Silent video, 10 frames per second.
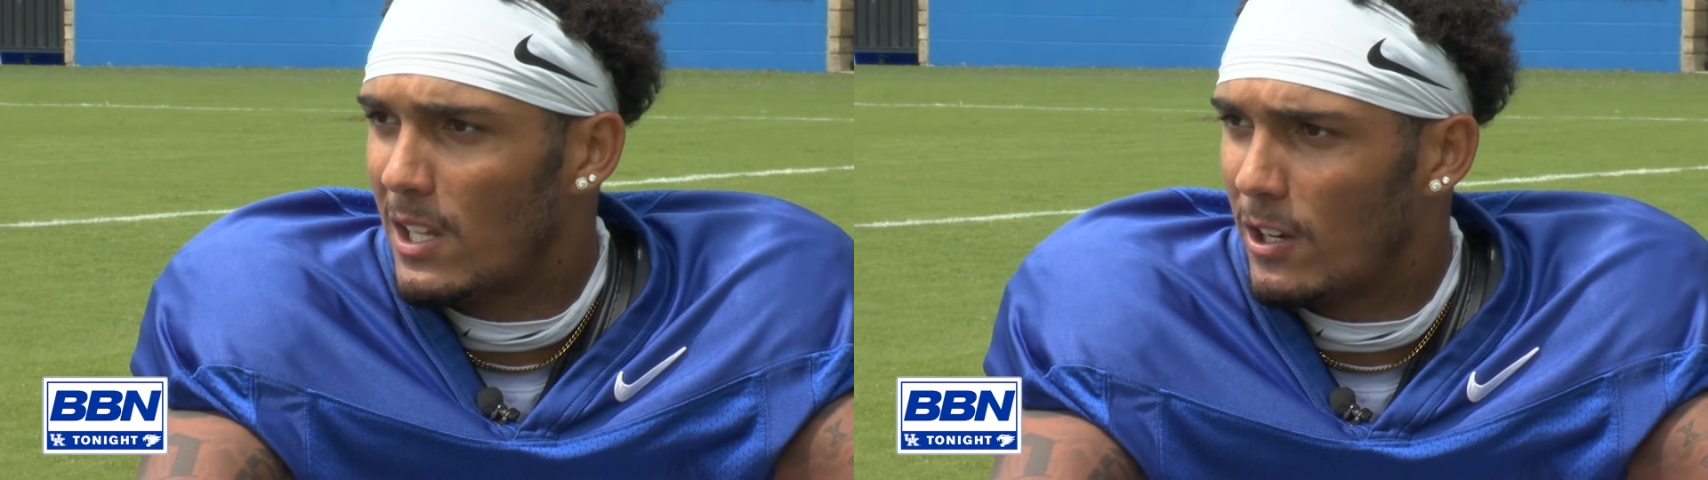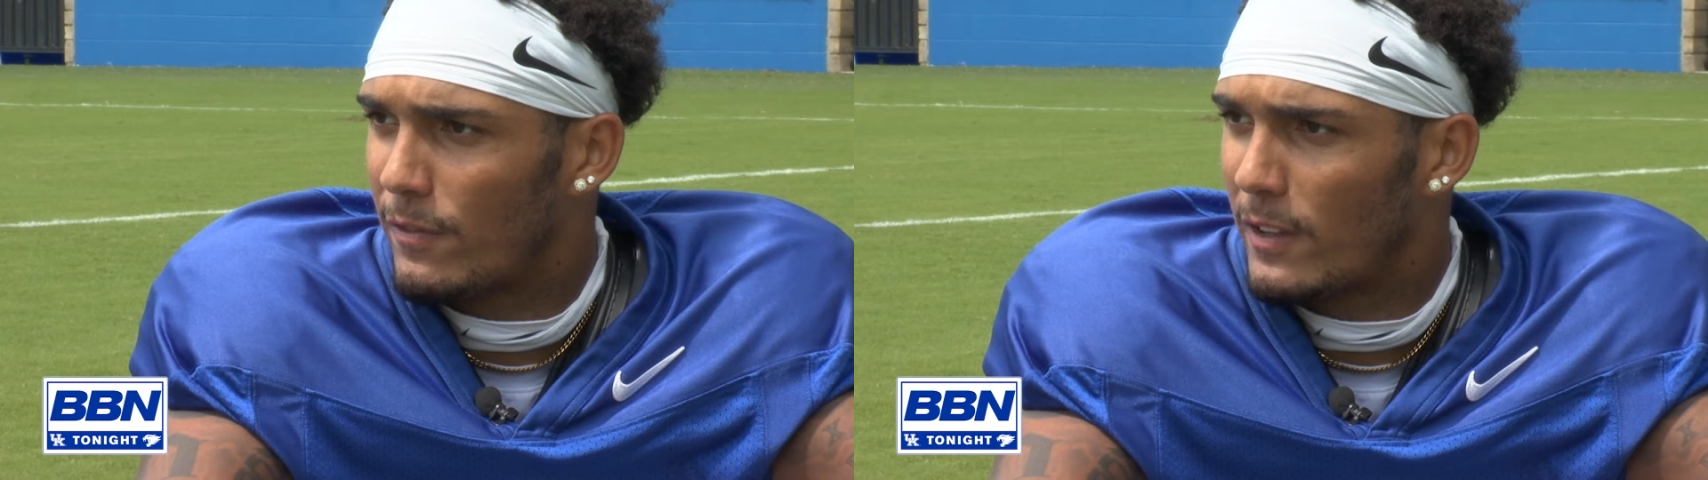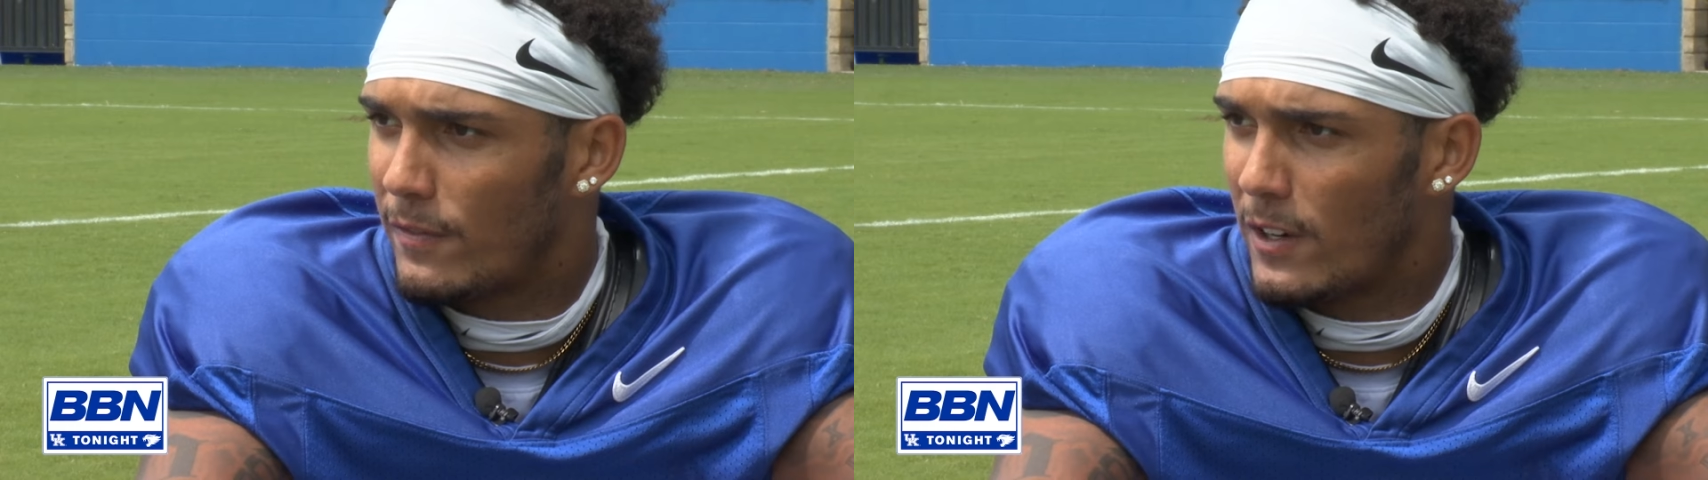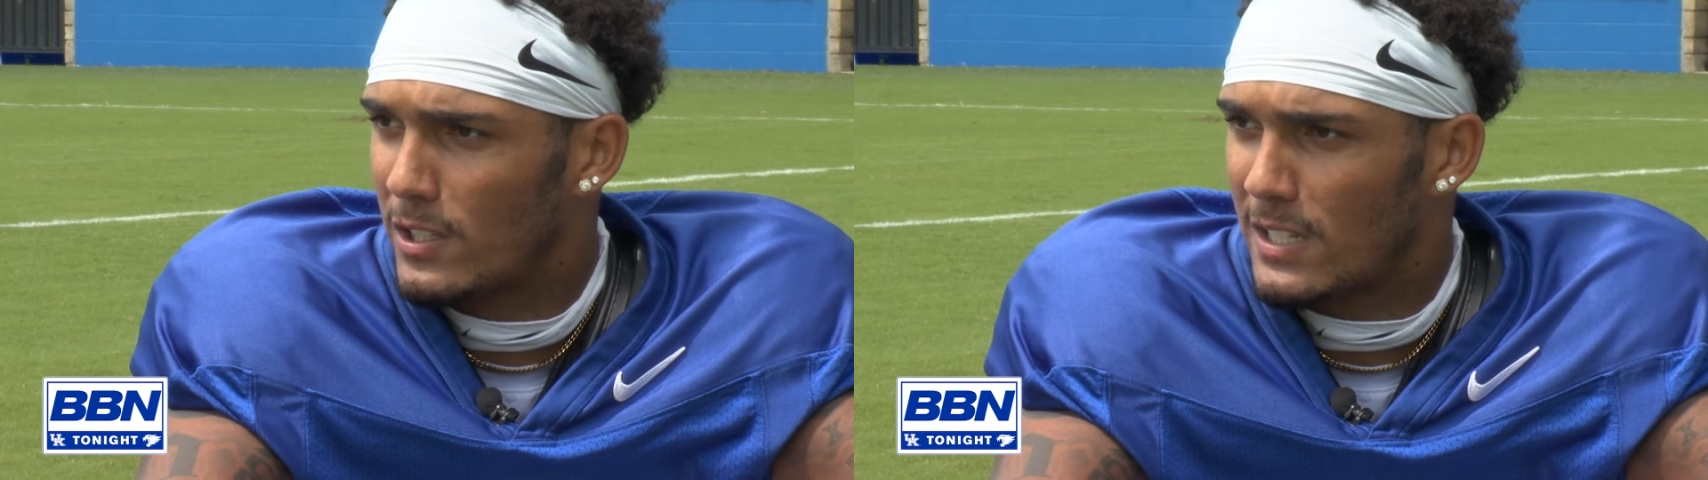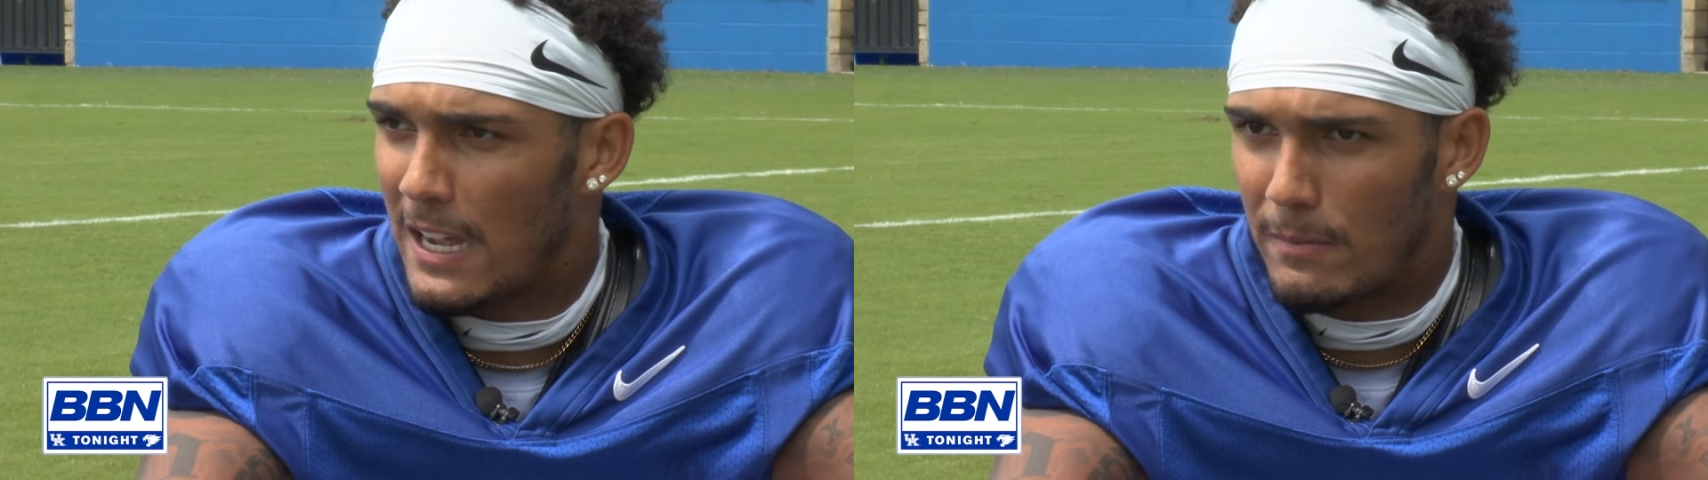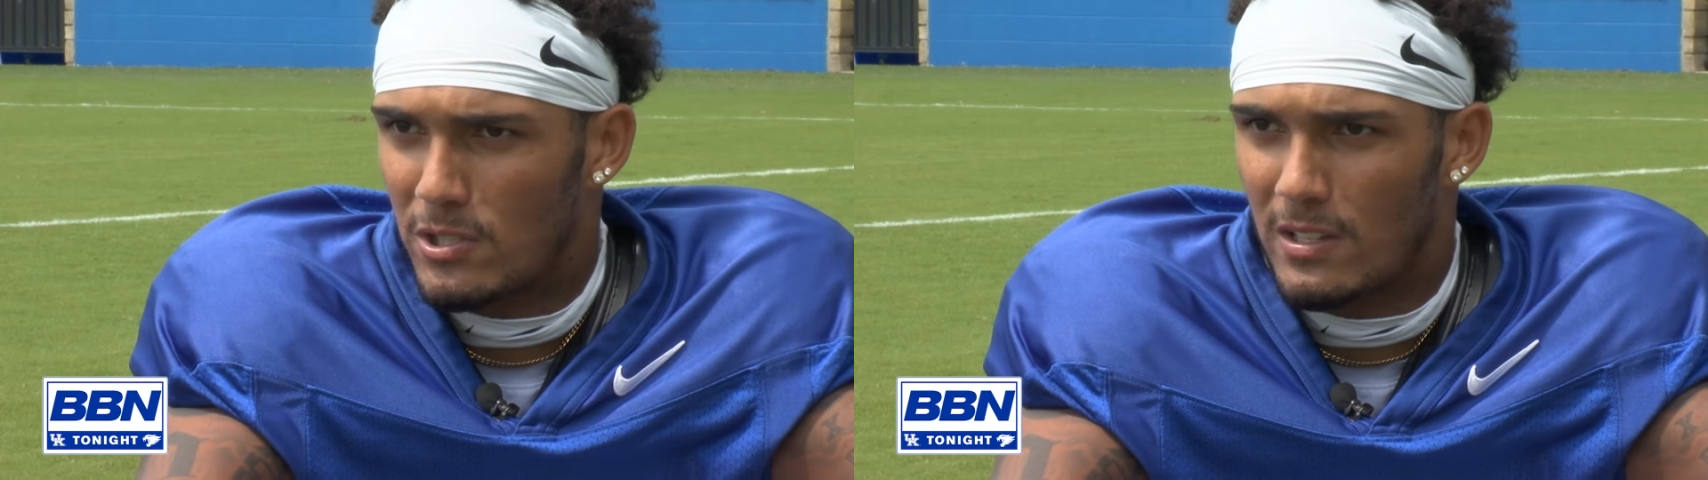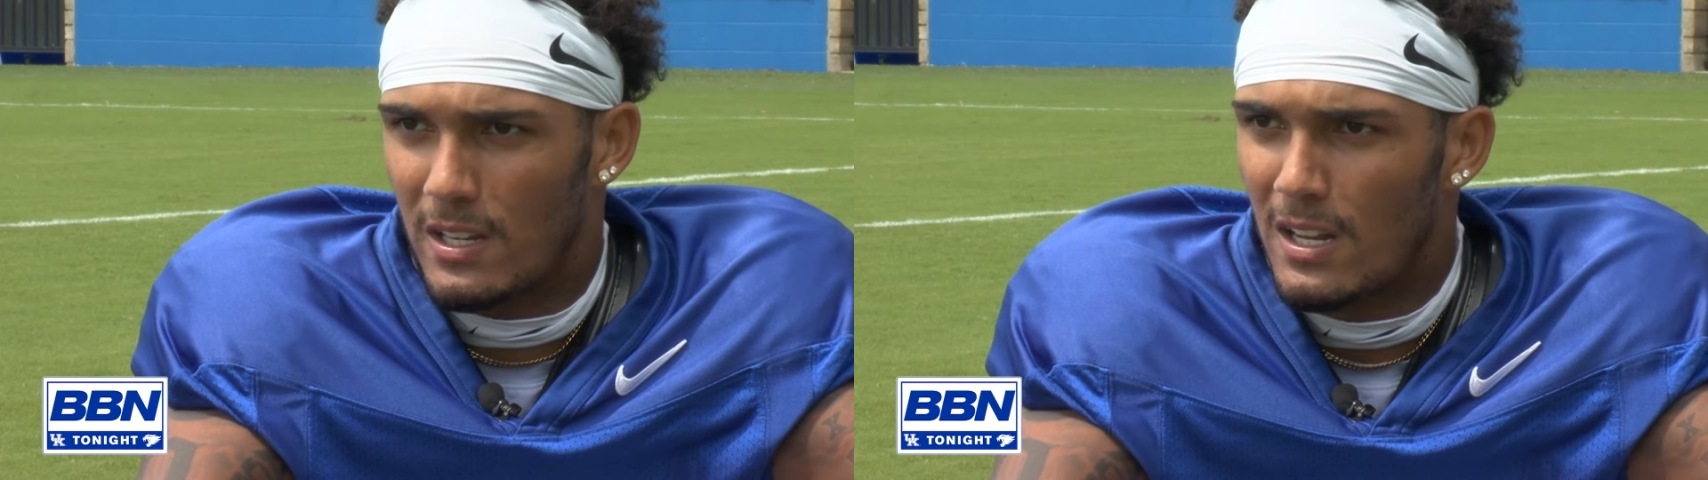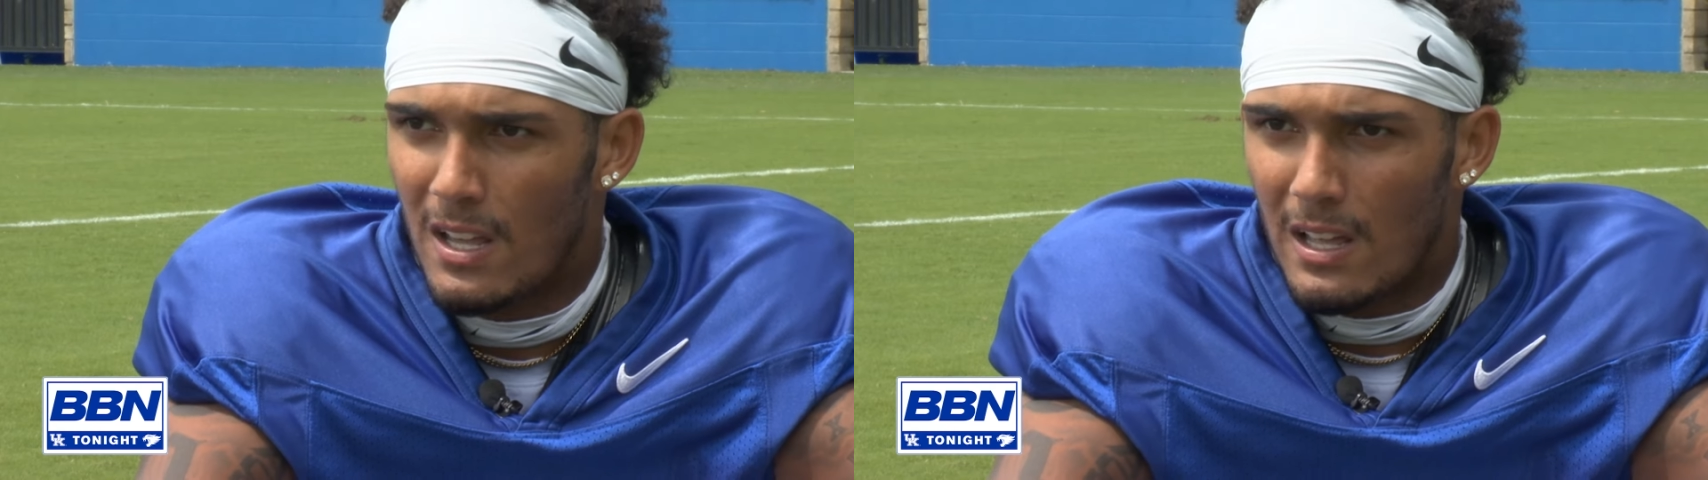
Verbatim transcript: learned for the first time. So then,